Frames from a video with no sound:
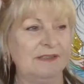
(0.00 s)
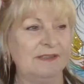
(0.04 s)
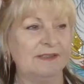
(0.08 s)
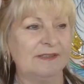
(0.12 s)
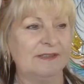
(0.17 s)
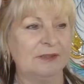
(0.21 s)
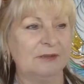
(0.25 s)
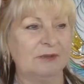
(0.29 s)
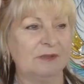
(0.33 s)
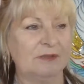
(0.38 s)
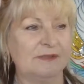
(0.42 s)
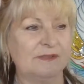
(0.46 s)

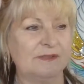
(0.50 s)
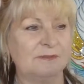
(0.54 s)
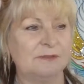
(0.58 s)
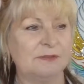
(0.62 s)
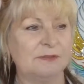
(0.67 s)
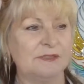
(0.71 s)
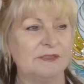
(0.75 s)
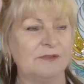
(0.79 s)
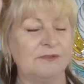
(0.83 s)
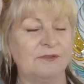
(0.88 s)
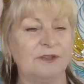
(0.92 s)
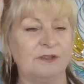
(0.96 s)
So it
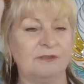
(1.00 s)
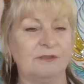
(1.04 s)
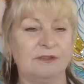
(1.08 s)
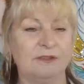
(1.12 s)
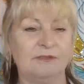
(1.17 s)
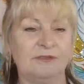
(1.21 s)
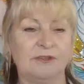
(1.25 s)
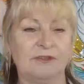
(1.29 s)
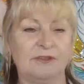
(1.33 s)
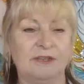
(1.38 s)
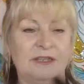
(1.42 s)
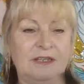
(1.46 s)
was a very,
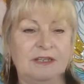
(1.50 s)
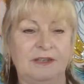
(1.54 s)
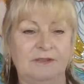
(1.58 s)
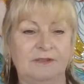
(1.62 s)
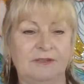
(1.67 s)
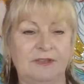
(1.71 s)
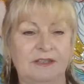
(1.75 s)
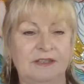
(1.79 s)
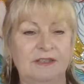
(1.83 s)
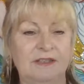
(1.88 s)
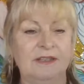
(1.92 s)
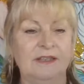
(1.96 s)
very
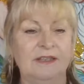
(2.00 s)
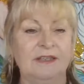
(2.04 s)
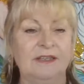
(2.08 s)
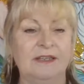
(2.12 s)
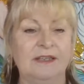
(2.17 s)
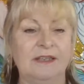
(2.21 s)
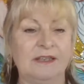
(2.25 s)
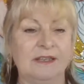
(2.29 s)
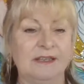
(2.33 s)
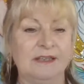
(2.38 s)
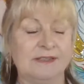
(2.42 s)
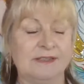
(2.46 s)
heavy
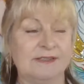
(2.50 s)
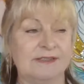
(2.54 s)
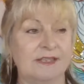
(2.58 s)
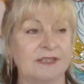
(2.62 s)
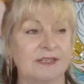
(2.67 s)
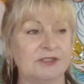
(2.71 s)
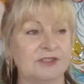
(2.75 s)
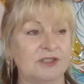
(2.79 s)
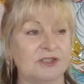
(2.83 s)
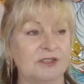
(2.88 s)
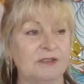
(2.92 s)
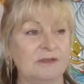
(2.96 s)

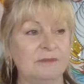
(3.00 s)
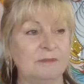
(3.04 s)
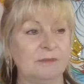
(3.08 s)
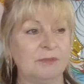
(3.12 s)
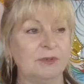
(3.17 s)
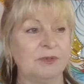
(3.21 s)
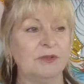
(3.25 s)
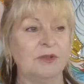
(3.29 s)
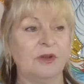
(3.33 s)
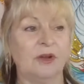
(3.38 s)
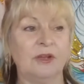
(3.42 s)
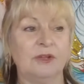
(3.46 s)
session.
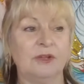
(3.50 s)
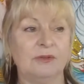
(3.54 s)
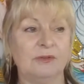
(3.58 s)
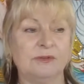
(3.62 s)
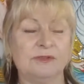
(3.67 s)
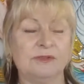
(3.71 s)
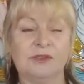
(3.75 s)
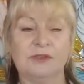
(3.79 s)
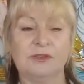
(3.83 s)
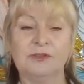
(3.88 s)
But I also